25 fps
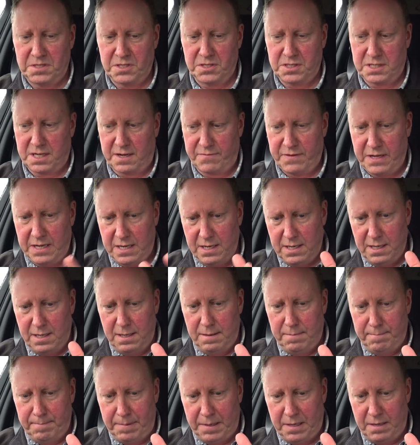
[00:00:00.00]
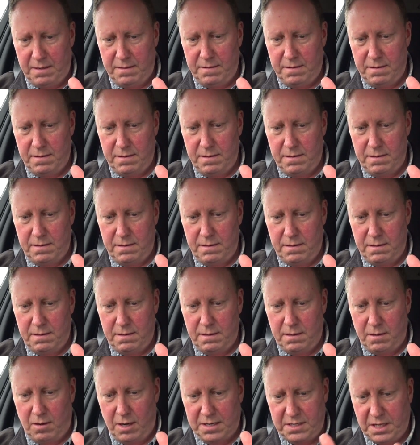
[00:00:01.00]
and stuff, but
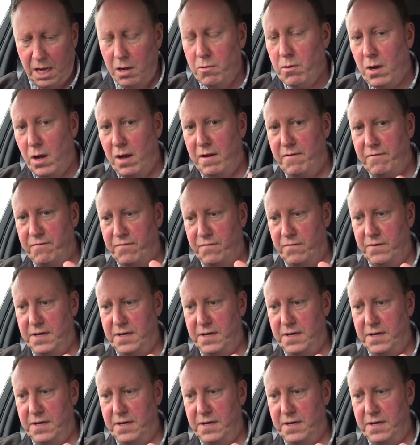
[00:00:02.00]
I don't know if